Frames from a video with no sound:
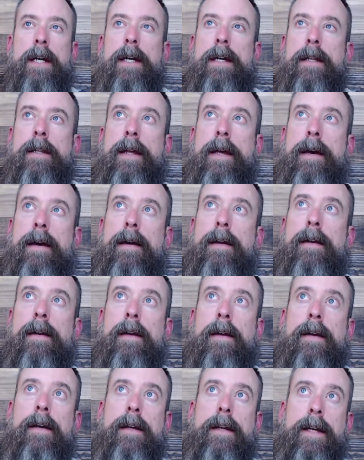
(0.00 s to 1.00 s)
That,
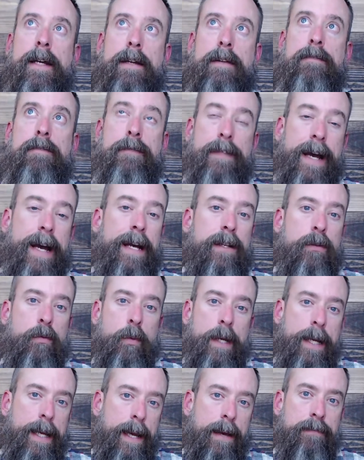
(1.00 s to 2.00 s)
in fact,
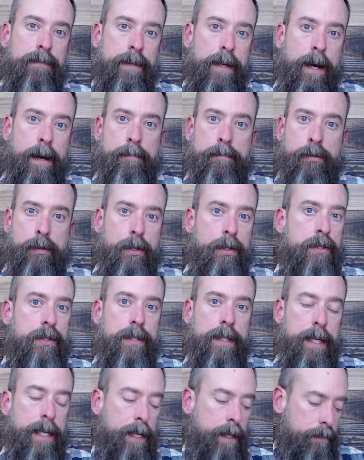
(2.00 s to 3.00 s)
we have not
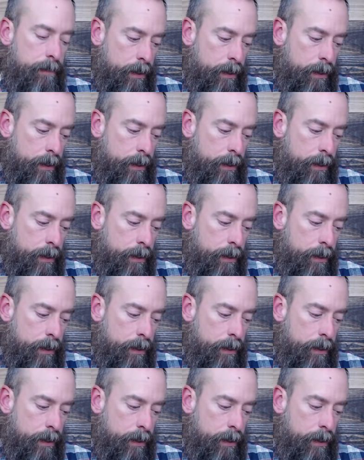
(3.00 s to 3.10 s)
perceived,